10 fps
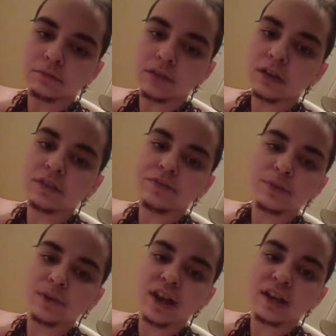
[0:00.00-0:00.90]
None of
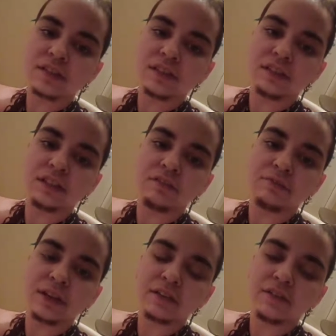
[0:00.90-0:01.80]
you were asked to leave
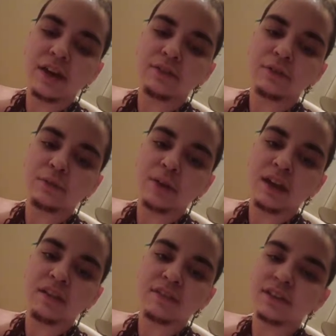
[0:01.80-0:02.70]
because of how you were
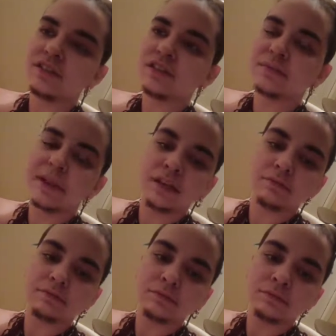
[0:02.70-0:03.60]
behaving. Just
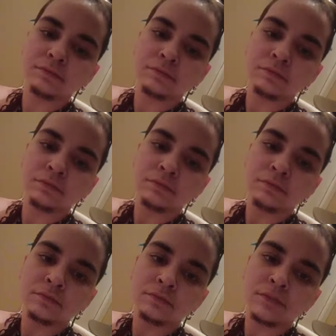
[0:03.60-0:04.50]
me.
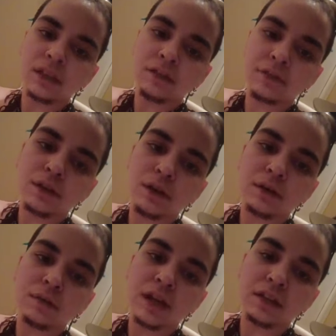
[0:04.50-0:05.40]
Even
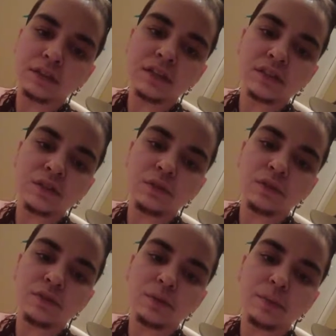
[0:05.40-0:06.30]
though at least 2
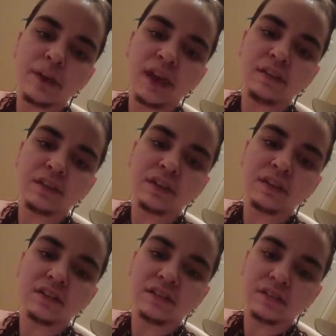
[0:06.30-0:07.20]
of you were
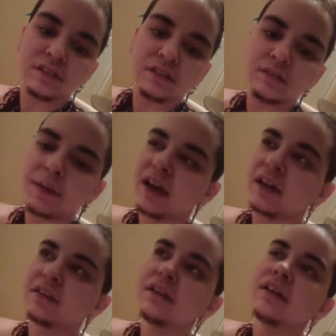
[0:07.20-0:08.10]
behaving just as
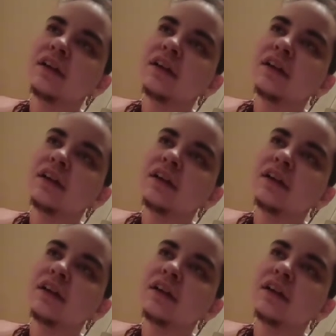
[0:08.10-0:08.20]
bad.